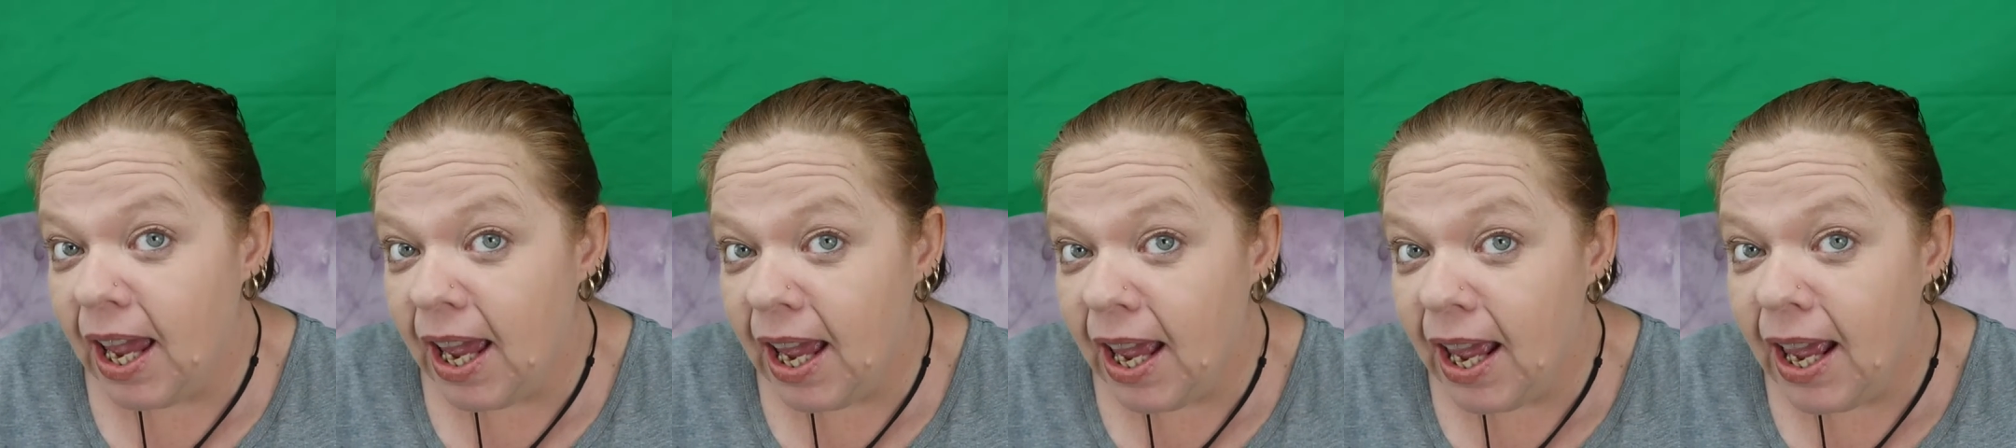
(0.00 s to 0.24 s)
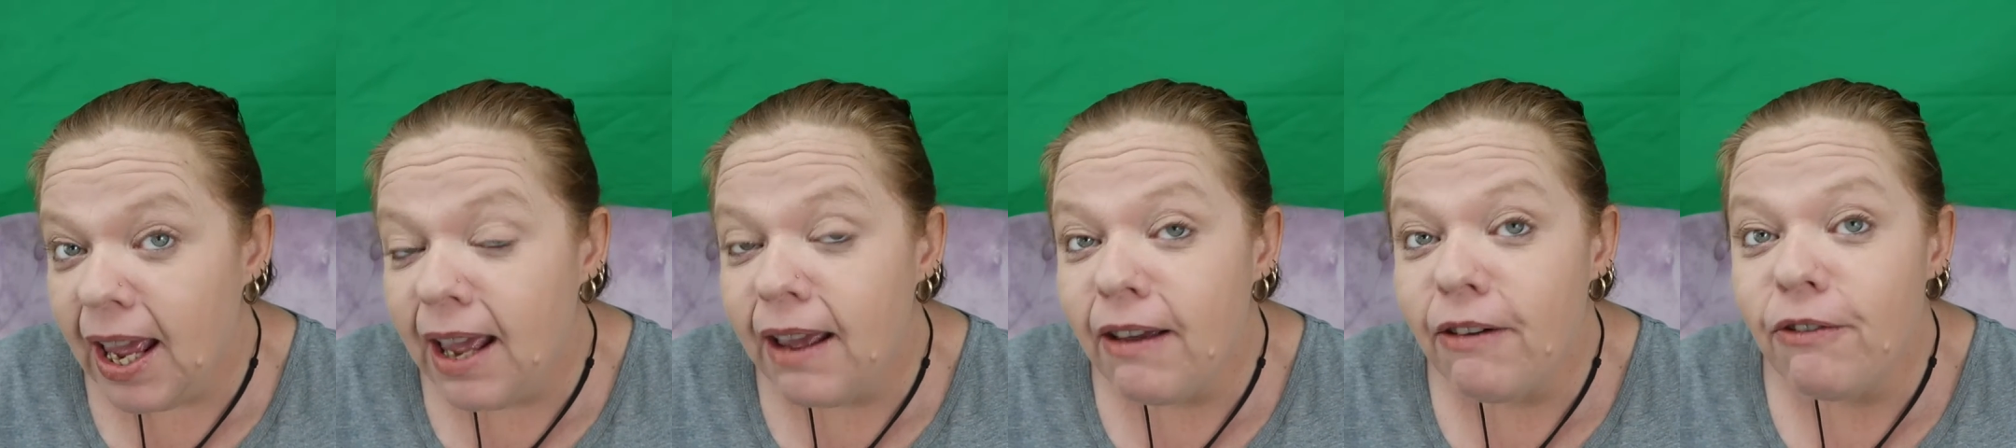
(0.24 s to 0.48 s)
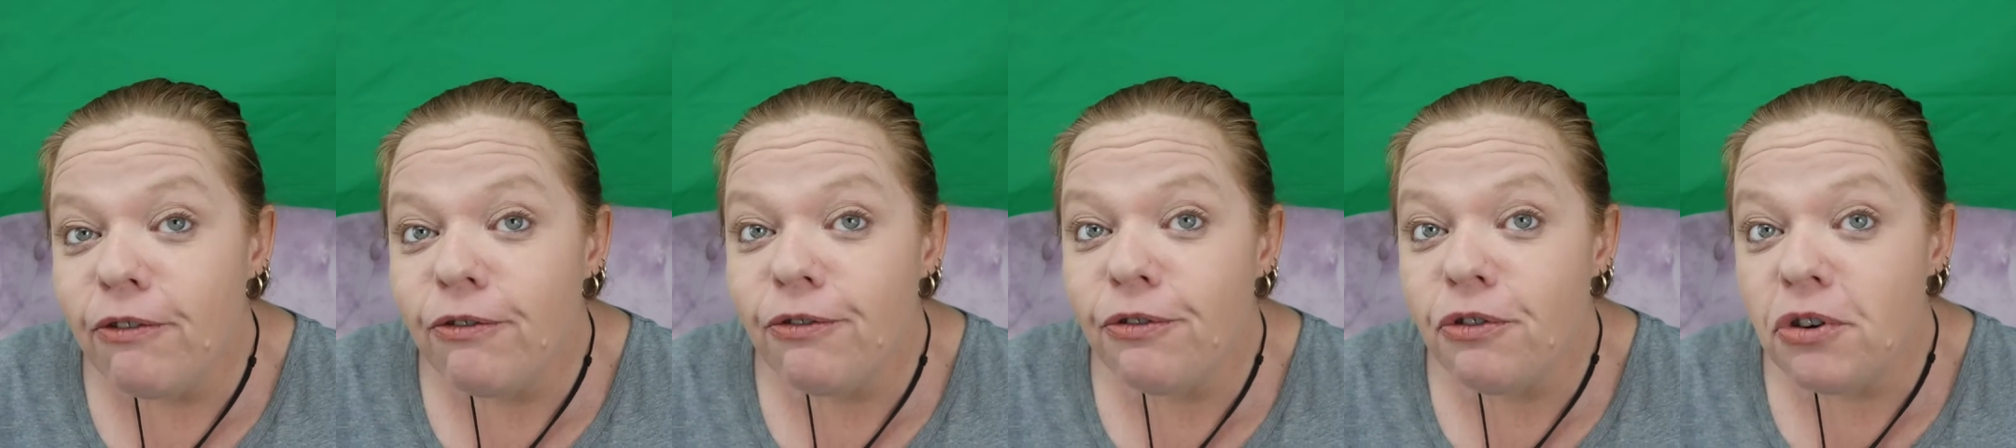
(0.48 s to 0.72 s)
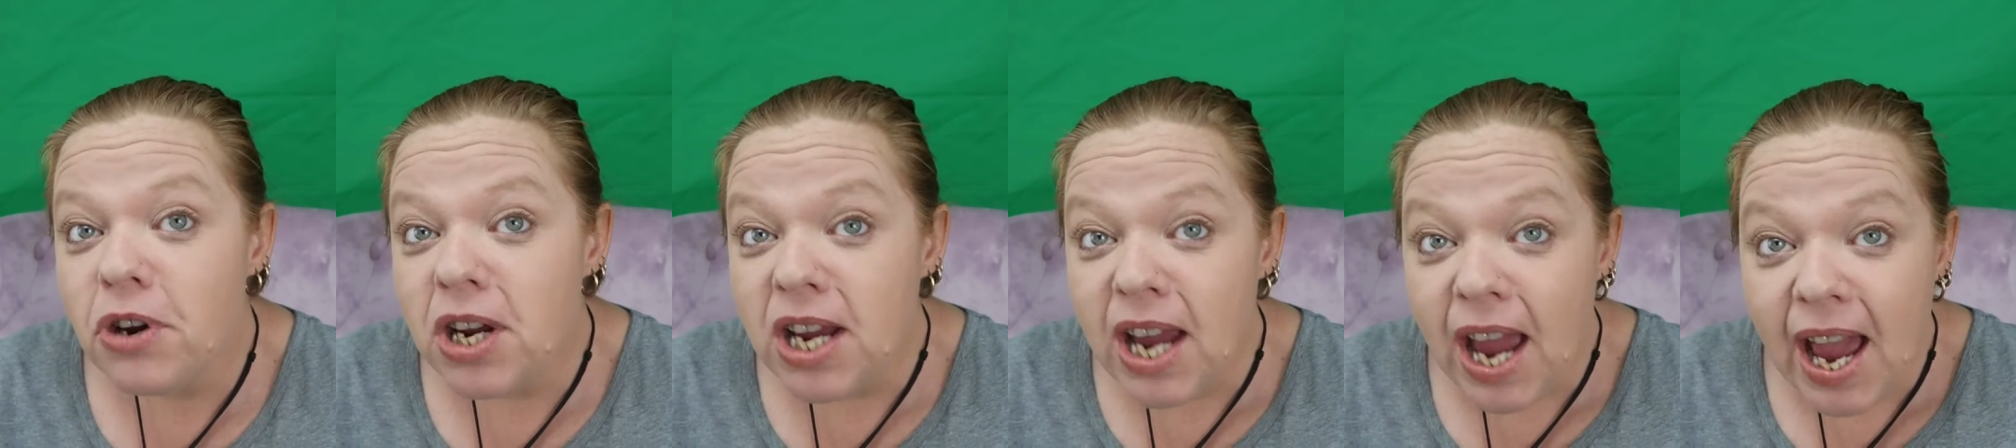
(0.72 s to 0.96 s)

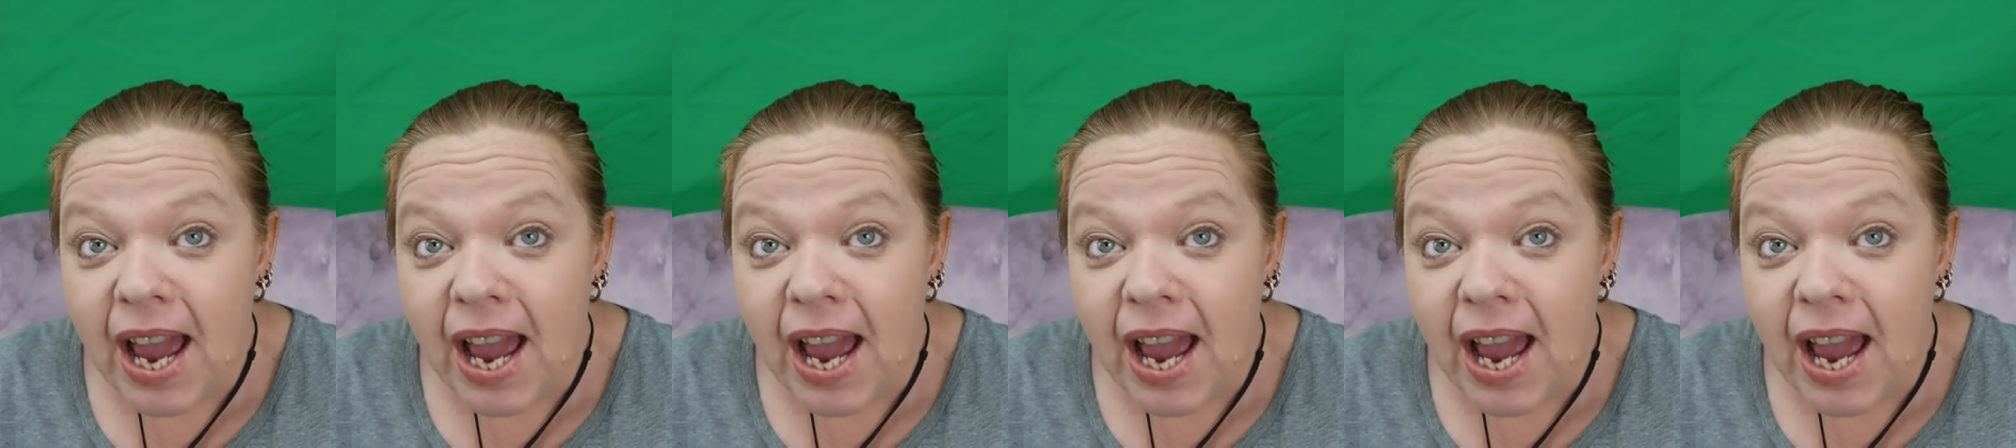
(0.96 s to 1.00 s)
every